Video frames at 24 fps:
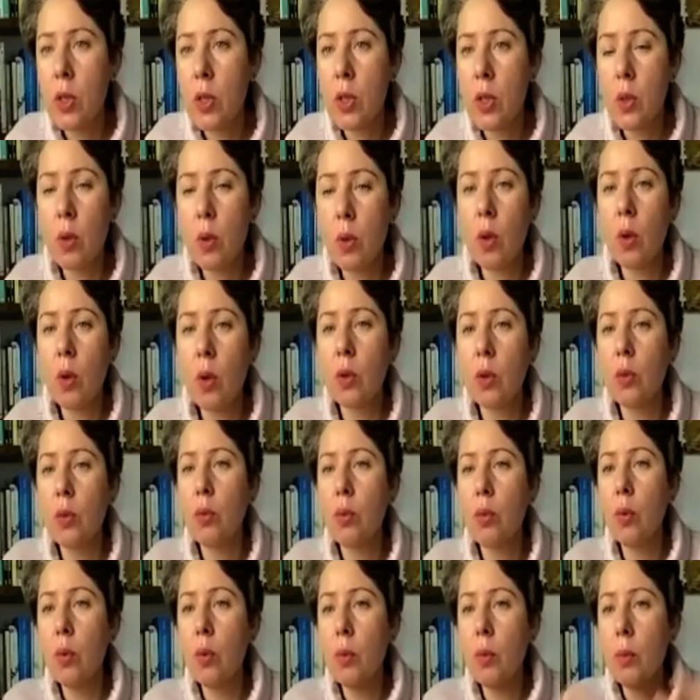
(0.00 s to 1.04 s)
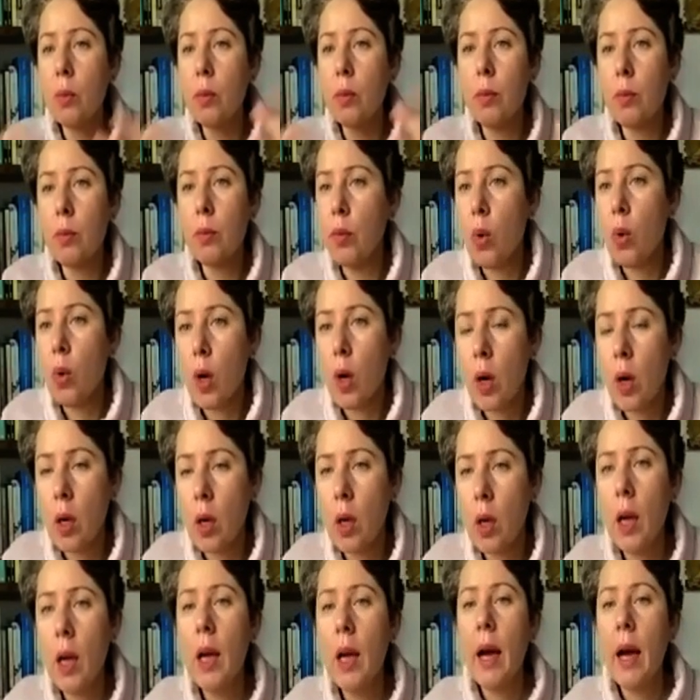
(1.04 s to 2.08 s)
she's doing a lot of womb
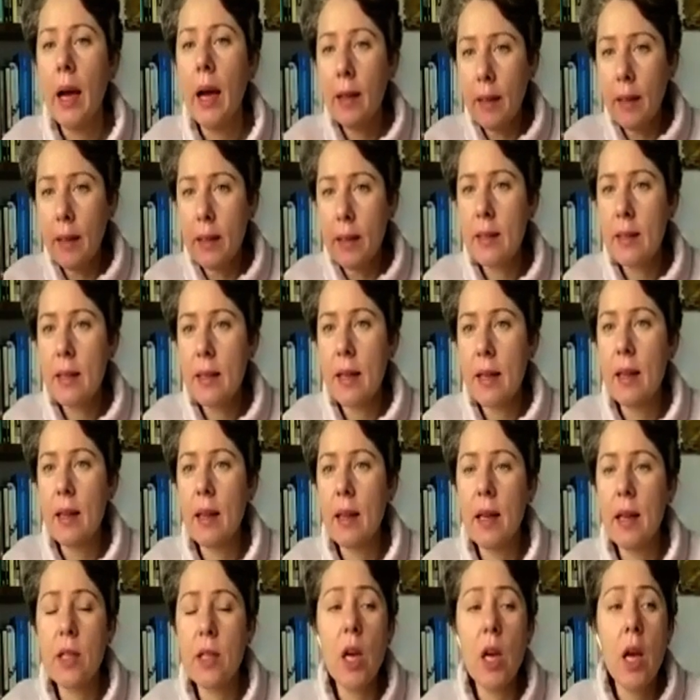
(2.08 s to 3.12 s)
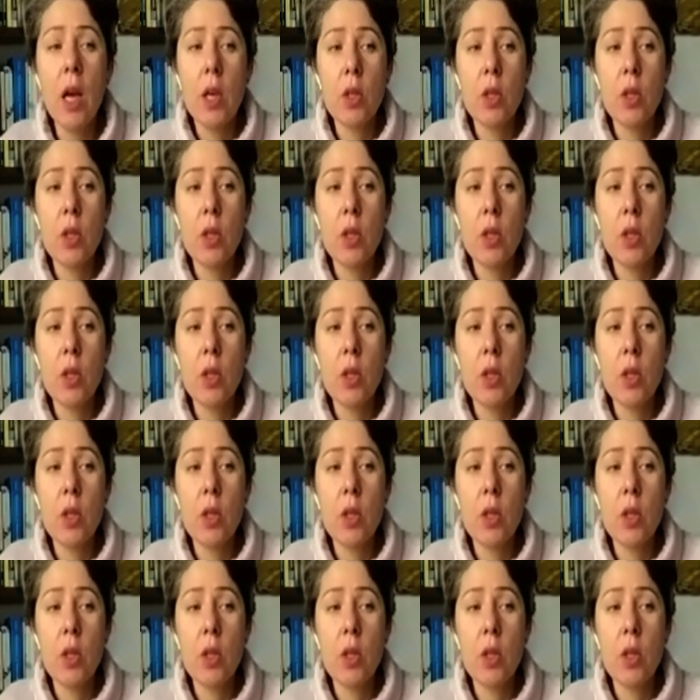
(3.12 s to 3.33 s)
work, and ladies like that.